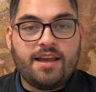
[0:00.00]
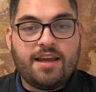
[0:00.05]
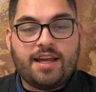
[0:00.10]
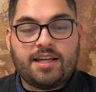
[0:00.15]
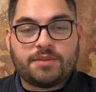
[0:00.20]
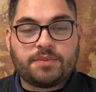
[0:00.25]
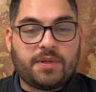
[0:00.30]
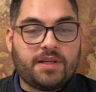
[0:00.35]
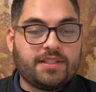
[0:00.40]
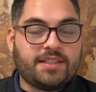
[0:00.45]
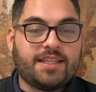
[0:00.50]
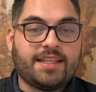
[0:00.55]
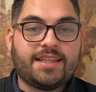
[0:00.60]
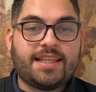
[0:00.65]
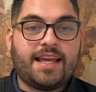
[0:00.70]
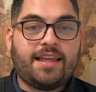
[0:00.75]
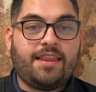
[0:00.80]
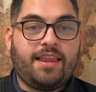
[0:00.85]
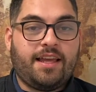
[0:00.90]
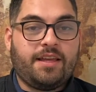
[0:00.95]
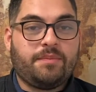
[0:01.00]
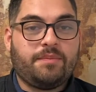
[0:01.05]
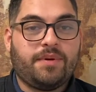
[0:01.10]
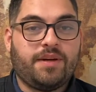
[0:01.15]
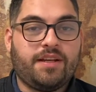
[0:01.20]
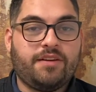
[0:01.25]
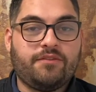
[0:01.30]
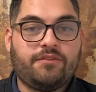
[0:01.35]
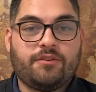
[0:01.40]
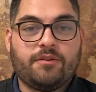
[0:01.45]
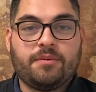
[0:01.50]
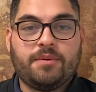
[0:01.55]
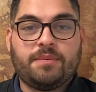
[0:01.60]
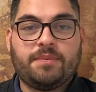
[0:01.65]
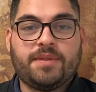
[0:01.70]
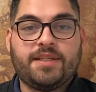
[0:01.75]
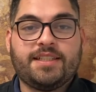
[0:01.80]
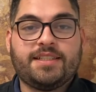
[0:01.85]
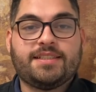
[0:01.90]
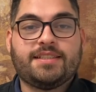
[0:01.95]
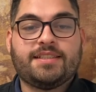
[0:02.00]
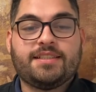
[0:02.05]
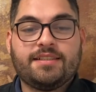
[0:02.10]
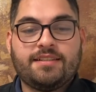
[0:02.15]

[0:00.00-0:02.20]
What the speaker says: as well as hit that like button for me, please.